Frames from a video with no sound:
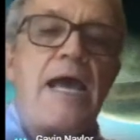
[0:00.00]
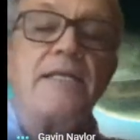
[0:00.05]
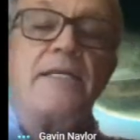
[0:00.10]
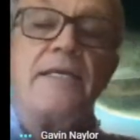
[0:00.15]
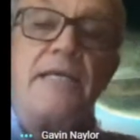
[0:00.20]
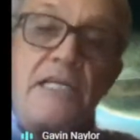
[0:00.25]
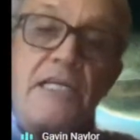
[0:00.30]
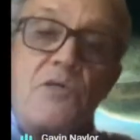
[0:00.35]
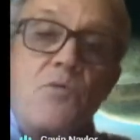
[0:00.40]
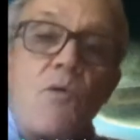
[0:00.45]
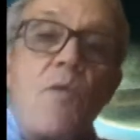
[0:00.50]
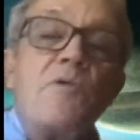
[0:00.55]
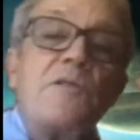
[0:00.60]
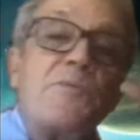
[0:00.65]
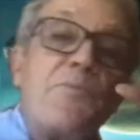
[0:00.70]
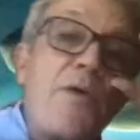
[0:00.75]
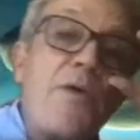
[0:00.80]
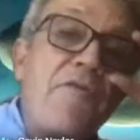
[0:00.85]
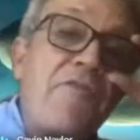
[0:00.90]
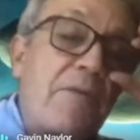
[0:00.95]
And each
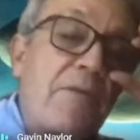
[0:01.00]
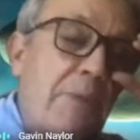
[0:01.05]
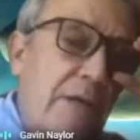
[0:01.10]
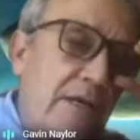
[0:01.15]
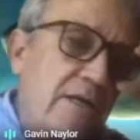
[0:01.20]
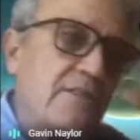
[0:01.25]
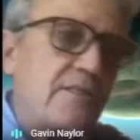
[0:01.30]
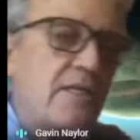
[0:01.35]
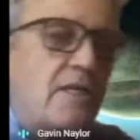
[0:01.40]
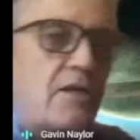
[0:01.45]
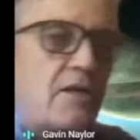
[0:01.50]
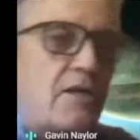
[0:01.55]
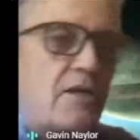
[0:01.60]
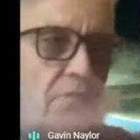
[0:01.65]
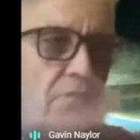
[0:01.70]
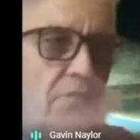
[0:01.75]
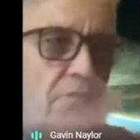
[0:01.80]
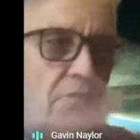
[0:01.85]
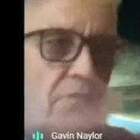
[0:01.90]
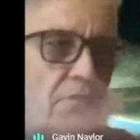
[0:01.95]
one was perfect because the
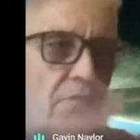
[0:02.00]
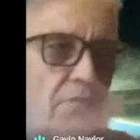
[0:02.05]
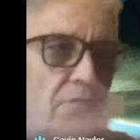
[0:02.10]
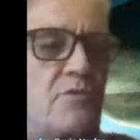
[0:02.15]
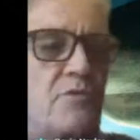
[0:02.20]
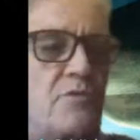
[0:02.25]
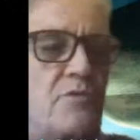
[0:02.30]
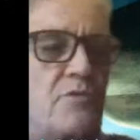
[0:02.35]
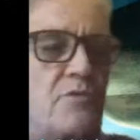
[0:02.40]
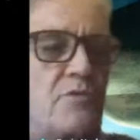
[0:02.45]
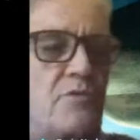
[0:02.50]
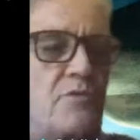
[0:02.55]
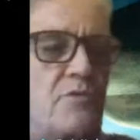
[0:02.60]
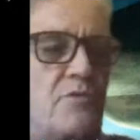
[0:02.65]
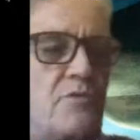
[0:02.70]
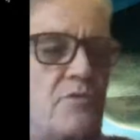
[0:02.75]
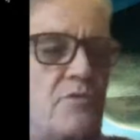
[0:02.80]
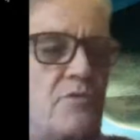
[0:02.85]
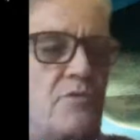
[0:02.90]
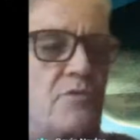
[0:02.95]
creator was
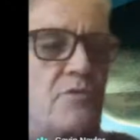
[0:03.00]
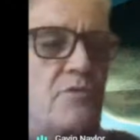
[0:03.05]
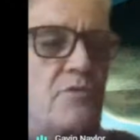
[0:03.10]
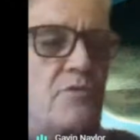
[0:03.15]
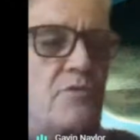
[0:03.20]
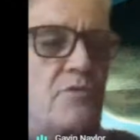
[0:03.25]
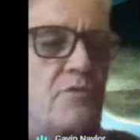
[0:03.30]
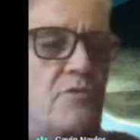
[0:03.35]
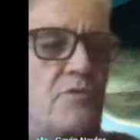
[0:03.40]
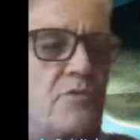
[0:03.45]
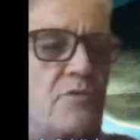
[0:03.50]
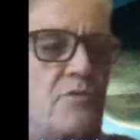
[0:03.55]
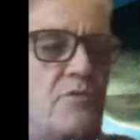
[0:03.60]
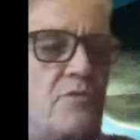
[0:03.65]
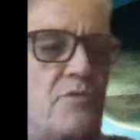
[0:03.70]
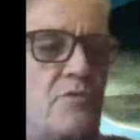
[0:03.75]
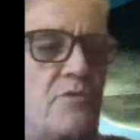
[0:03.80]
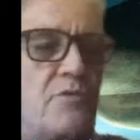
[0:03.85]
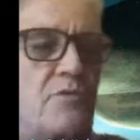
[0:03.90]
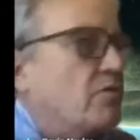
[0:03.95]
omniscient. And if he was going to
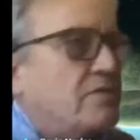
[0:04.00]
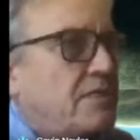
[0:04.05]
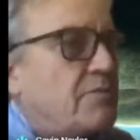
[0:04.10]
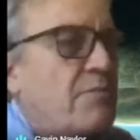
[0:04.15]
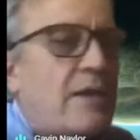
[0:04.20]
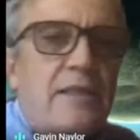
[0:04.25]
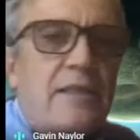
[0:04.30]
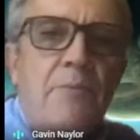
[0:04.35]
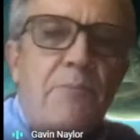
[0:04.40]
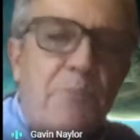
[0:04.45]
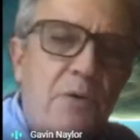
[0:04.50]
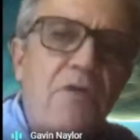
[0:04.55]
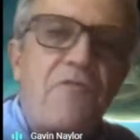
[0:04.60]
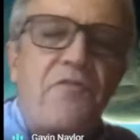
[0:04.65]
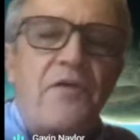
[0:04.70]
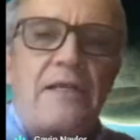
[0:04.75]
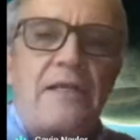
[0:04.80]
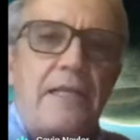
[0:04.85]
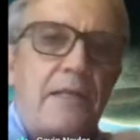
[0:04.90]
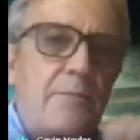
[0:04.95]
make things, of course, he'd make them
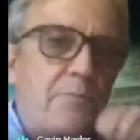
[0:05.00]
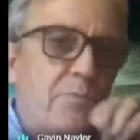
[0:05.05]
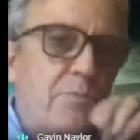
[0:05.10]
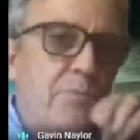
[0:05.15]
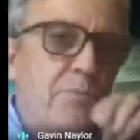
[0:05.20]
perfect.